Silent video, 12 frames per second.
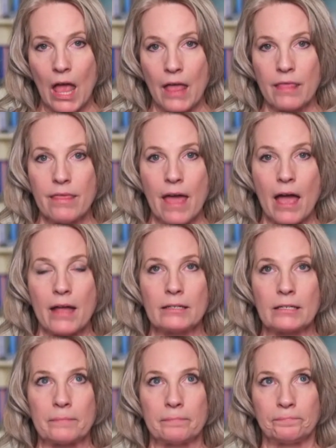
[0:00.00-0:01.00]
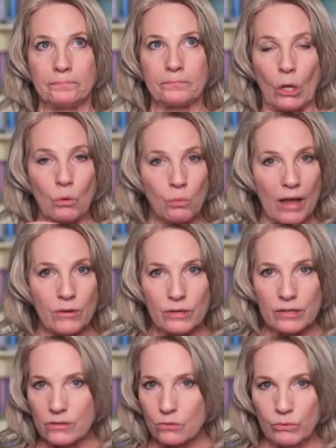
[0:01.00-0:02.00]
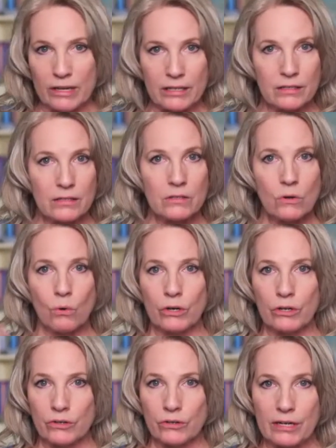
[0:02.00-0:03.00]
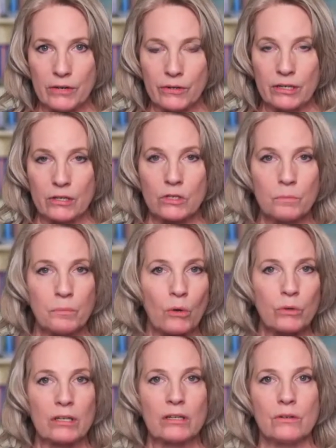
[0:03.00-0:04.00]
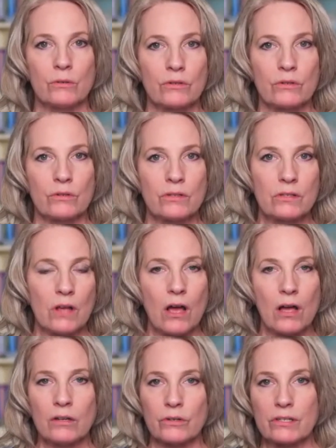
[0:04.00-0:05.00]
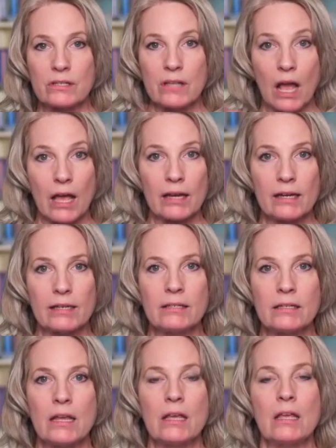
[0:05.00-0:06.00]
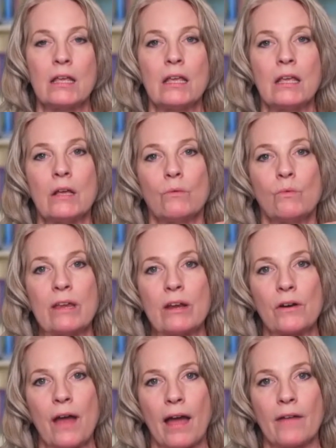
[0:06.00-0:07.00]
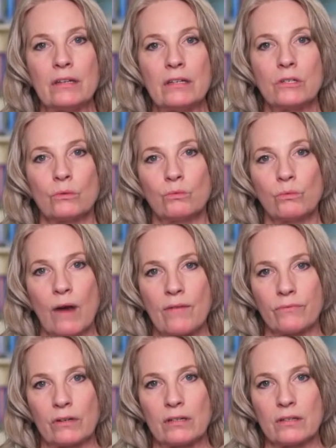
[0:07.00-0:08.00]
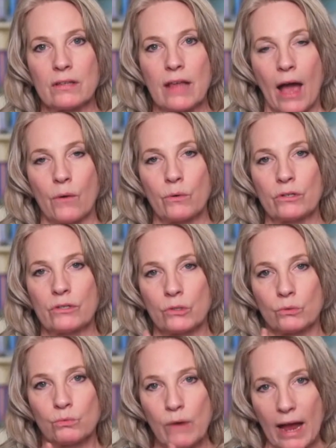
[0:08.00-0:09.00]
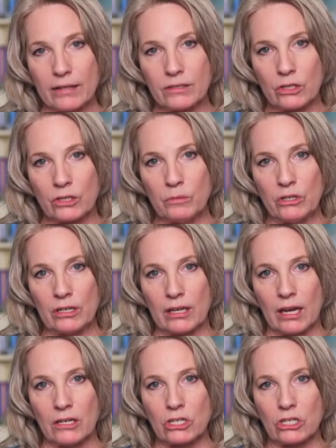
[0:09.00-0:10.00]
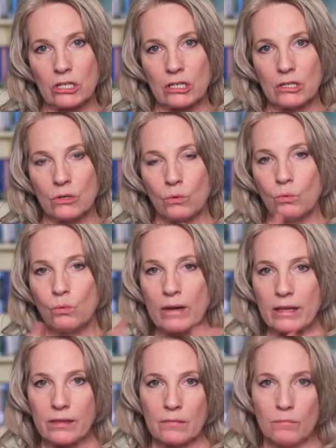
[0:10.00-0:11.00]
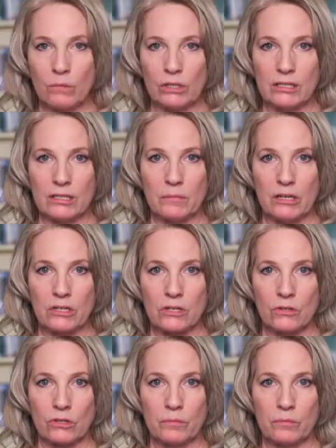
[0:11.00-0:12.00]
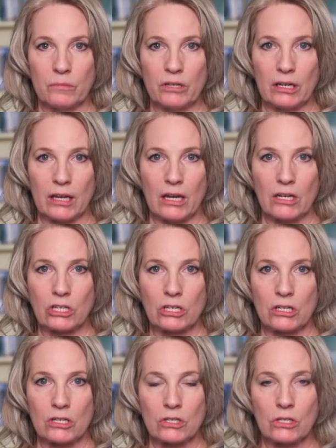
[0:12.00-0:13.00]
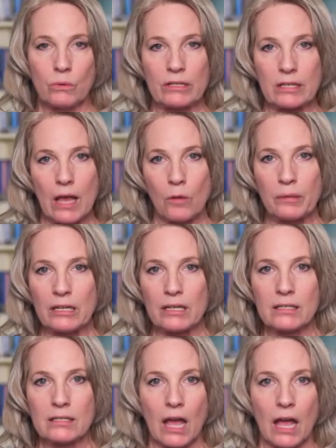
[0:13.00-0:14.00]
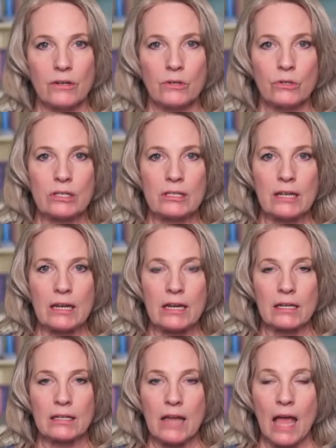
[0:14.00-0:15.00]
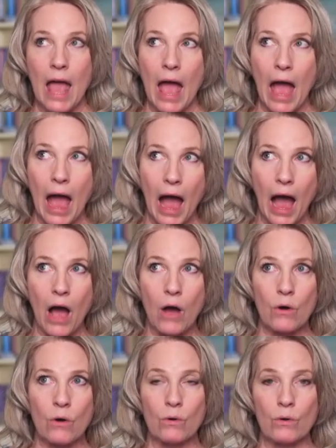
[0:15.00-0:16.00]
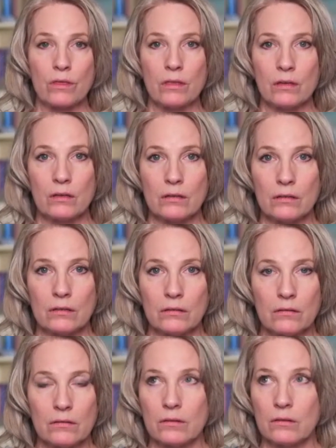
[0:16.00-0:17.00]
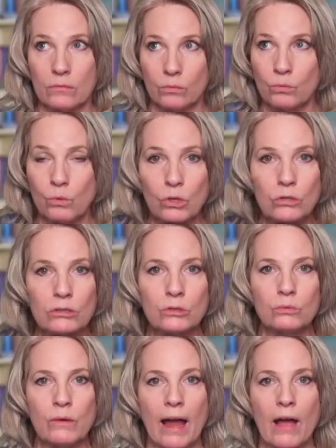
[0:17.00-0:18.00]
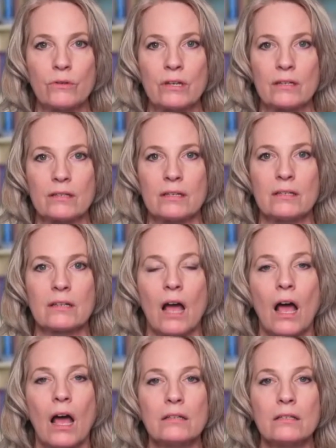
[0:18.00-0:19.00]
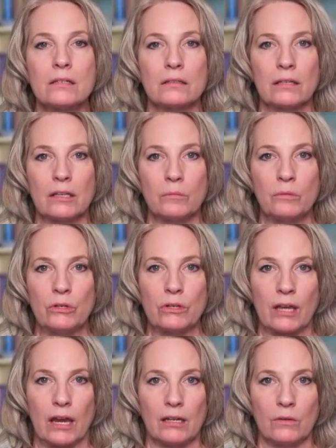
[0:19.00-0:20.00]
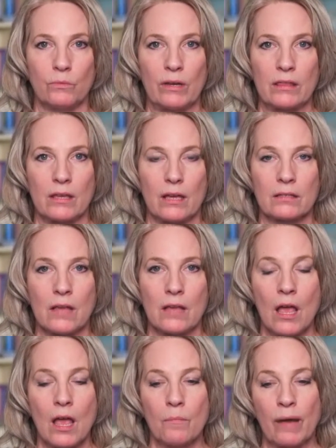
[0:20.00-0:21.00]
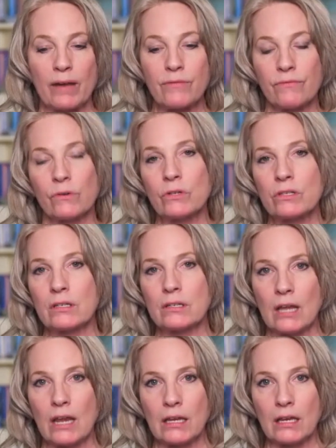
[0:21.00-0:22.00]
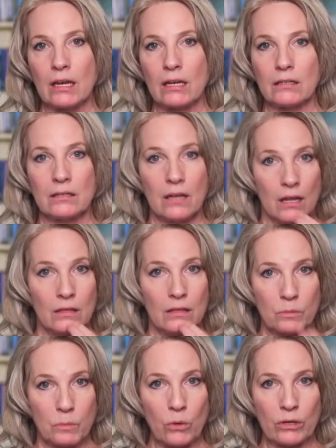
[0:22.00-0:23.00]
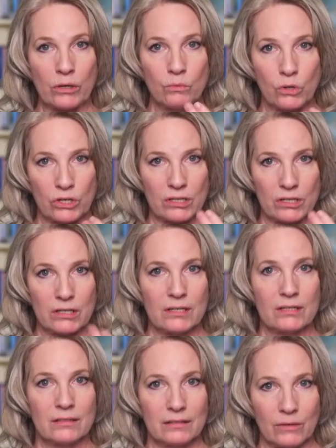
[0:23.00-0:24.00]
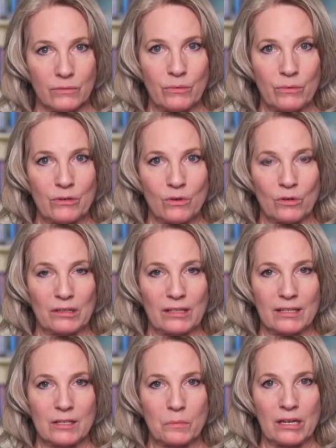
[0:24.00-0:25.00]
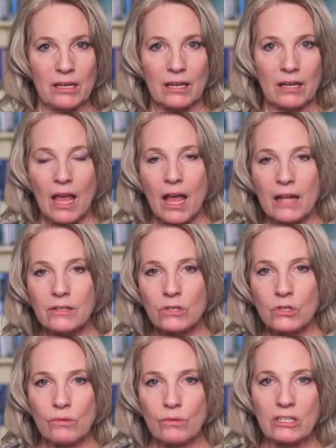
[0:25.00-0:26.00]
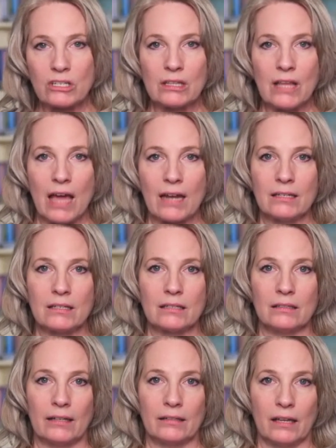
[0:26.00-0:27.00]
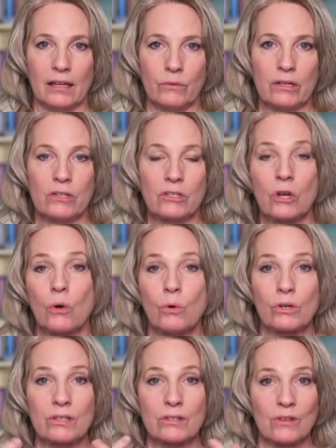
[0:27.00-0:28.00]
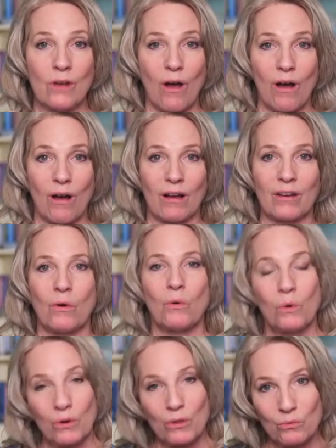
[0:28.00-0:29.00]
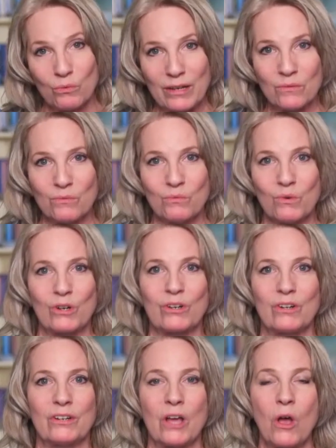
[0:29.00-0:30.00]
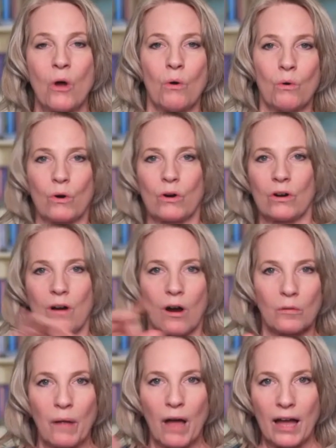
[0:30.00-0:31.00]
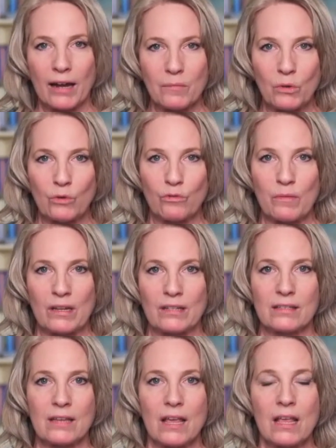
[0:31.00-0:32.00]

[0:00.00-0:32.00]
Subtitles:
that whether it's written or you're hearing it spoken or sung or signed, we are having to reference our direct communication with multidimensional communication. So it's helping us to understand how the world around us is constantly communicating with us by first taking the spoken word, like we would normally speak, and stretching that into light language or song or the written word or our body movements.